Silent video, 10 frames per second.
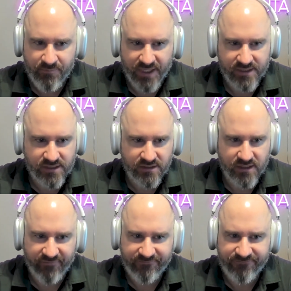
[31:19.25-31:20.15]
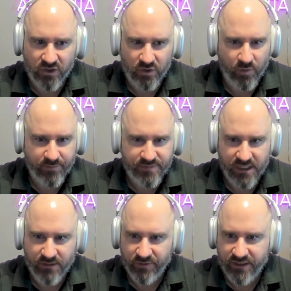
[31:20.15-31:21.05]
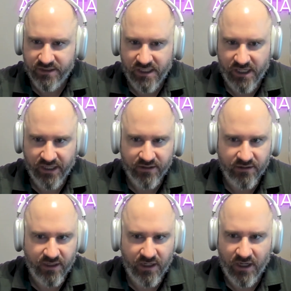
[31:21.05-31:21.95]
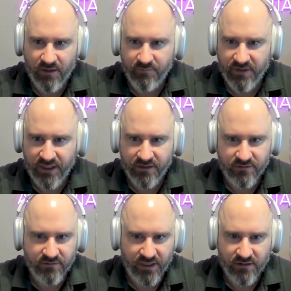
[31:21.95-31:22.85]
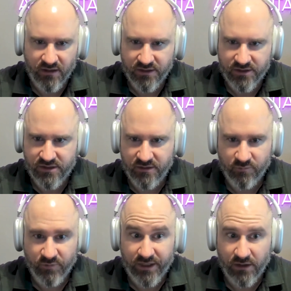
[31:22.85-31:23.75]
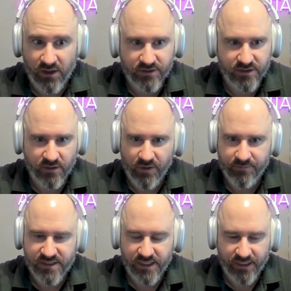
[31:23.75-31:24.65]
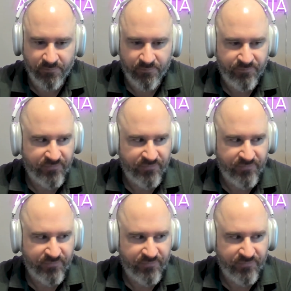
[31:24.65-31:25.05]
basically did a full website redesign and relaunched their website.